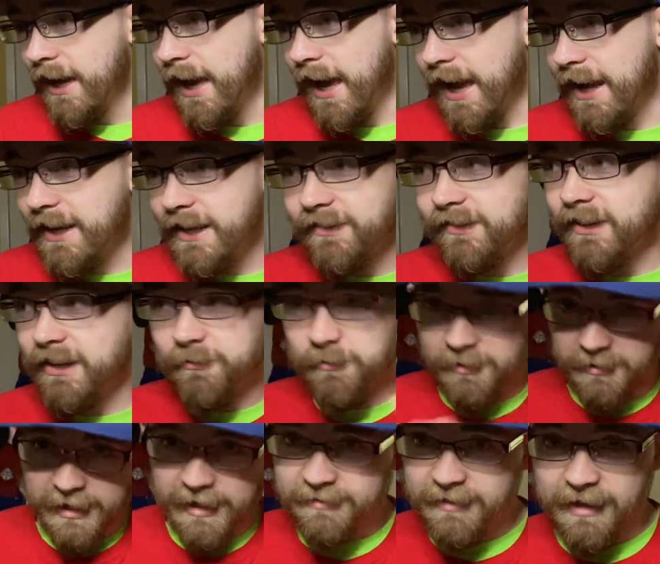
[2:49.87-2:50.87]
And he didn't
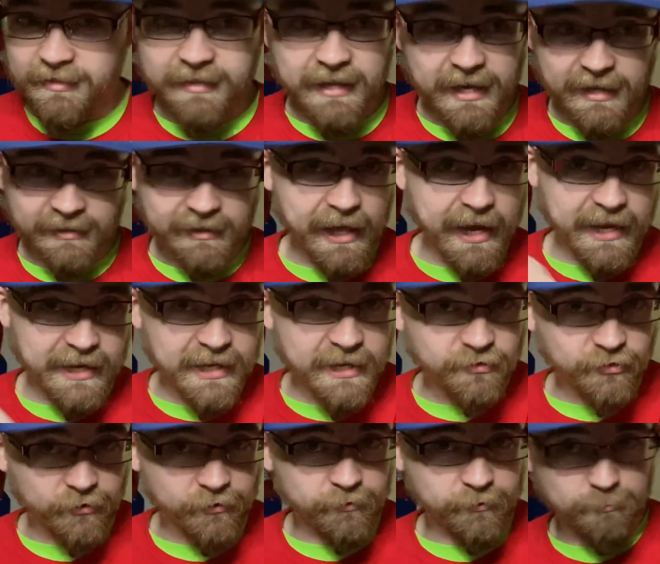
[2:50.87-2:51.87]
even let that thing land. He
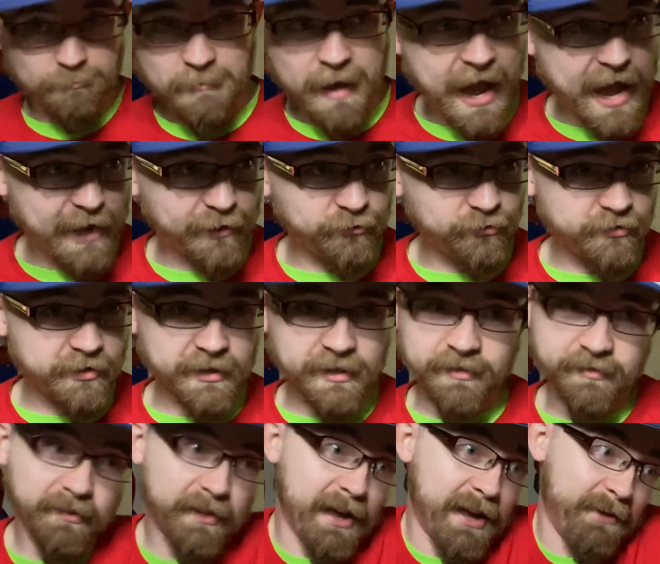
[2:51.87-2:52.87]
just smashed it.
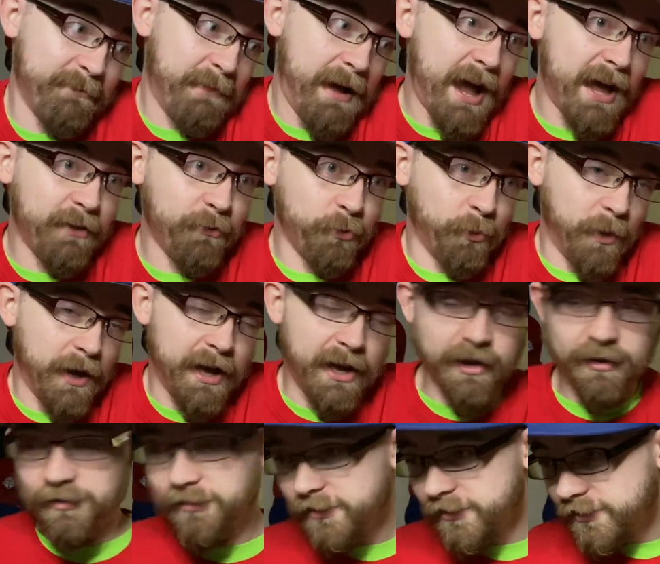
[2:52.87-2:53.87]
He's like, might as
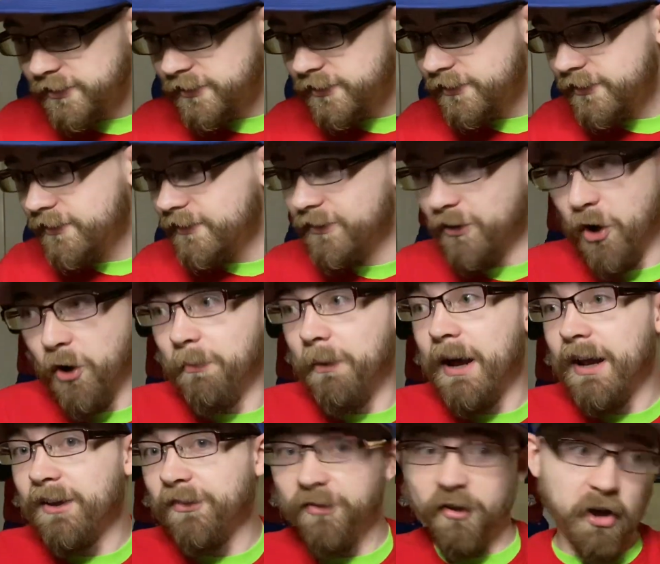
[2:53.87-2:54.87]
well.
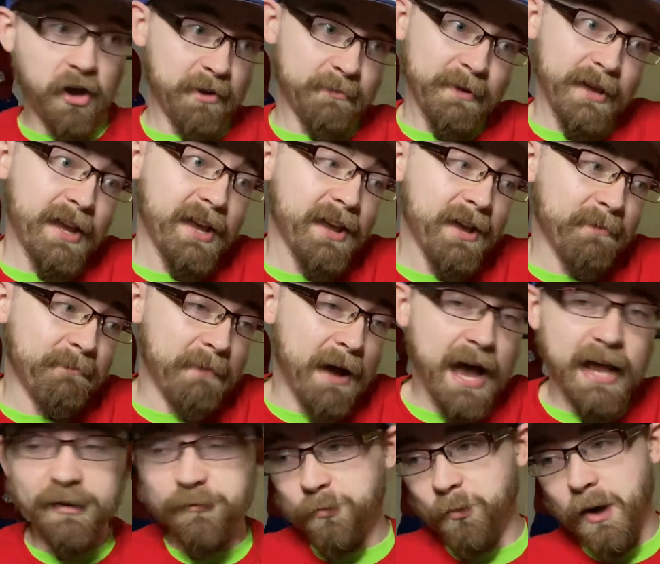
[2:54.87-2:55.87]
Nobody's on me.
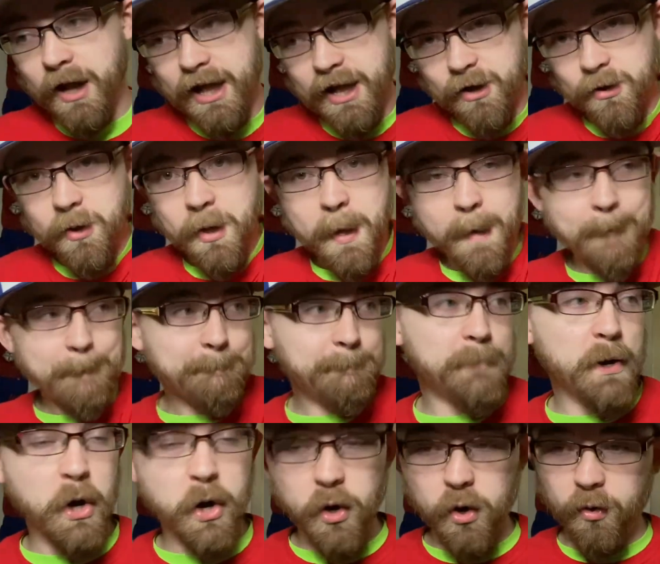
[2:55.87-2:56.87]
Might as well.
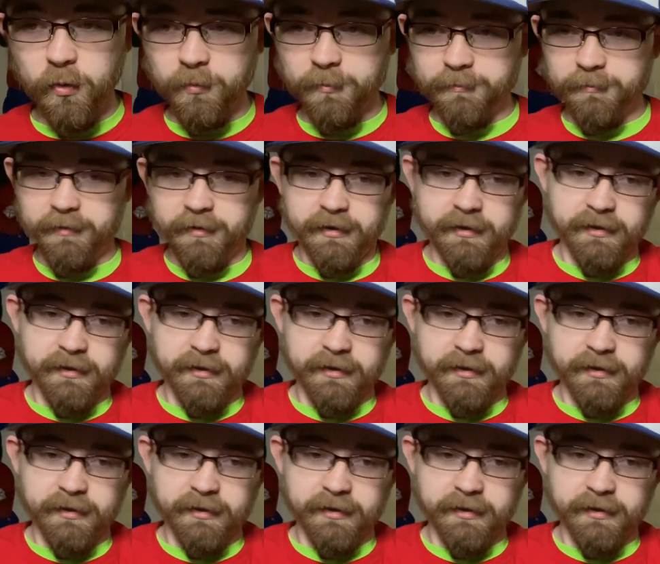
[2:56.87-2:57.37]
Boom.